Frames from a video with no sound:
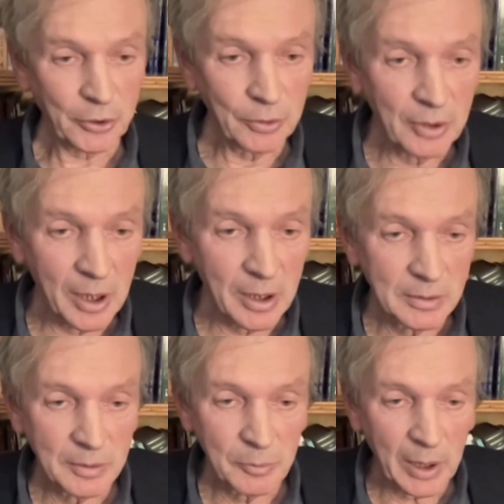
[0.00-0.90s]
You
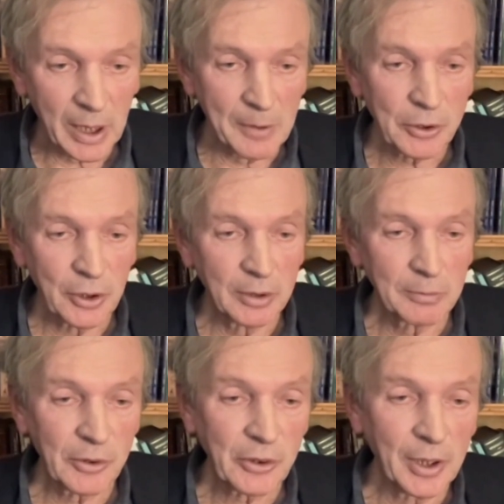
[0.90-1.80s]
know, when I was doing
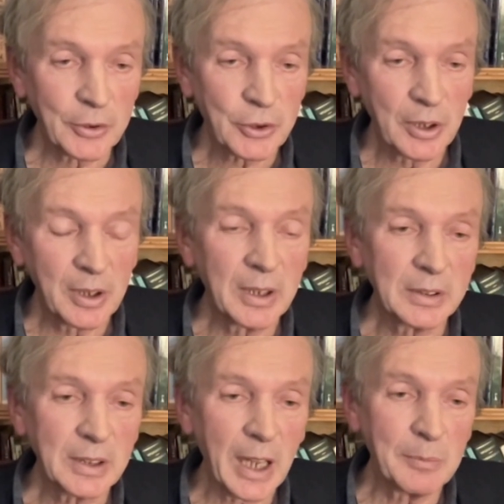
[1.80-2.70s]
research in
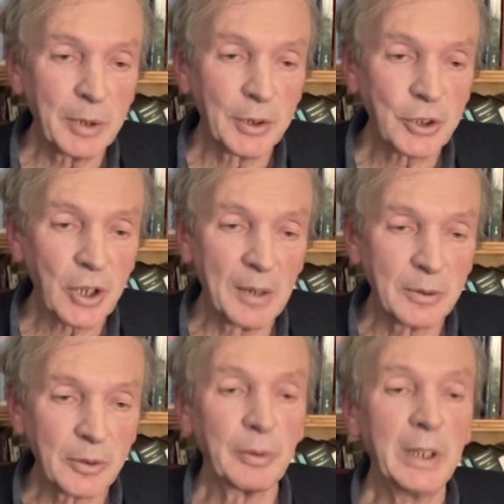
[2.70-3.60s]
Cambridge, I
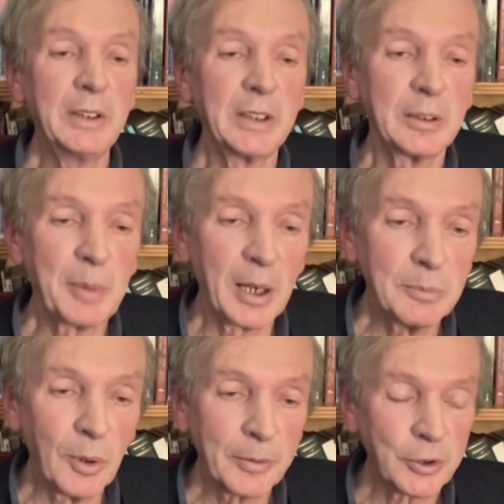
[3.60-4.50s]
was reading about
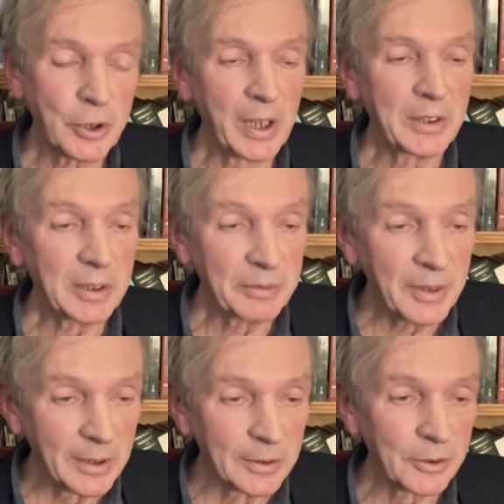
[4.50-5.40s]
morphogenetic
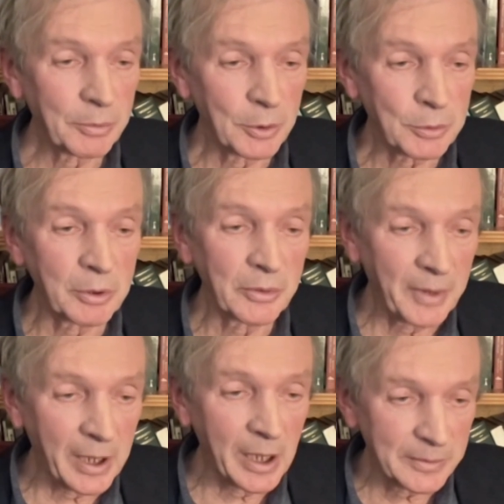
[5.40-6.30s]
fields, which was a
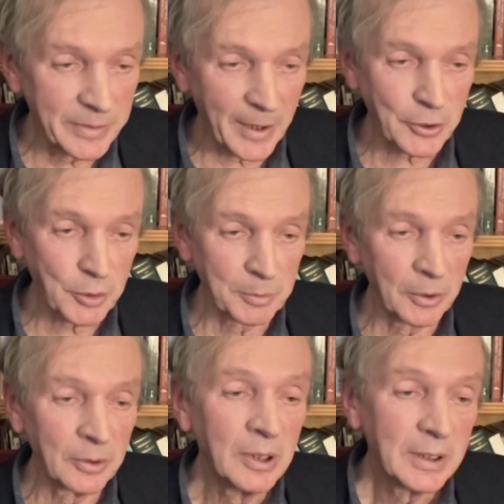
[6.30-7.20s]
very
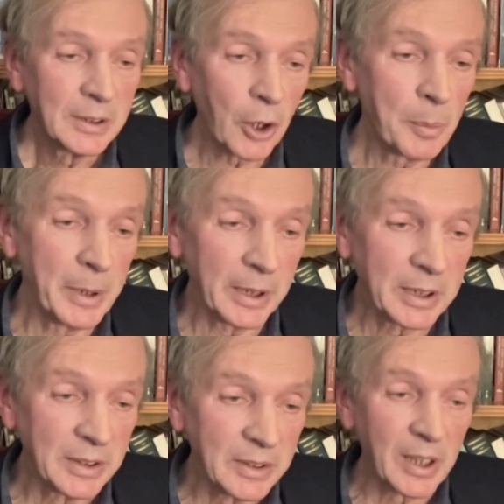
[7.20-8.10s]
unfashionable topic
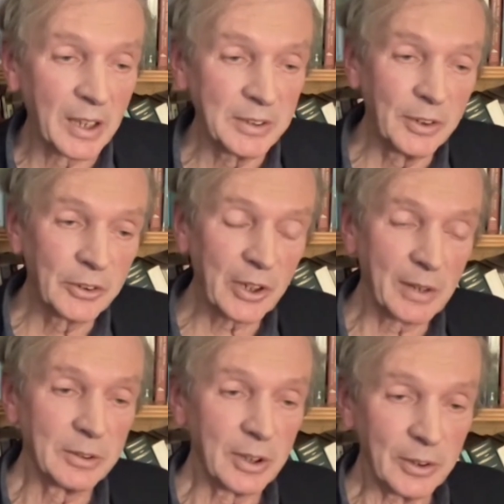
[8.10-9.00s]
in the
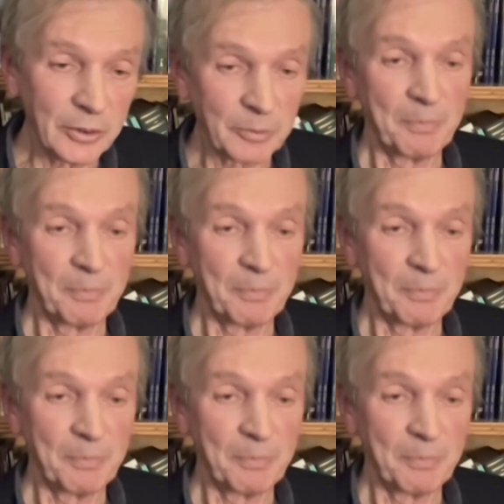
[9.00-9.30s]
1970s.